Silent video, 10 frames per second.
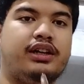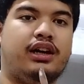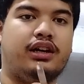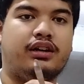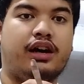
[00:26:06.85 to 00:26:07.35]

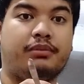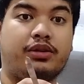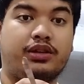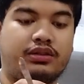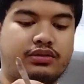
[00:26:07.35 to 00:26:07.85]
Uh, I'm
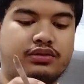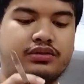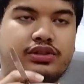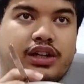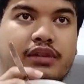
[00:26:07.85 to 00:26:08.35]
going to
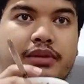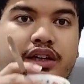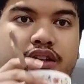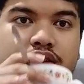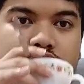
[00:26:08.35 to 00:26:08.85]
try my
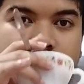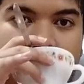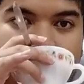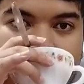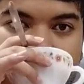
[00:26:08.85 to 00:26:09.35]

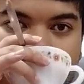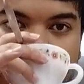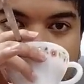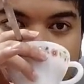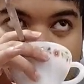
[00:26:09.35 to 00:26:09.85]
chocolate.
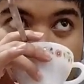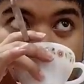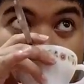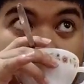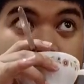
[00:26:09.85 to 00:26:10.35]

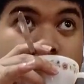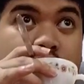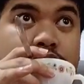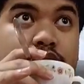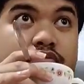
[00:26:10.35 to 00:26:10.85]
Ah, uh,
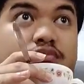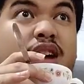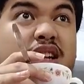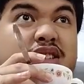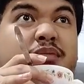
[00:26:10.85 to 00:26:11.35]
asin.
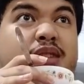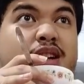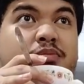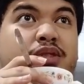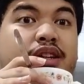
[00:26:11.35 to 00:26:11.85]
Maasim
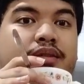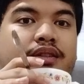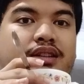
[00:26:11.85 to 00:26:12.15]
nga po eh.